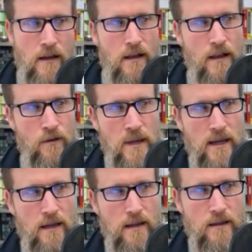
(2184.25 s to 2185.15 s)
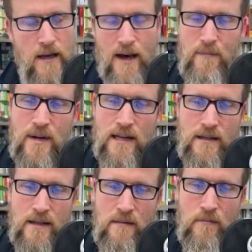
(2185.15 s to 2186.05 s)
There'll be the companies
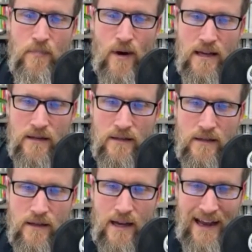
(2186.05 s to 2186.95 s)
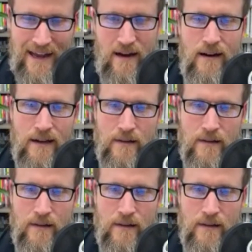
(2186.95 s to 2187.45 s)
that embraced AI,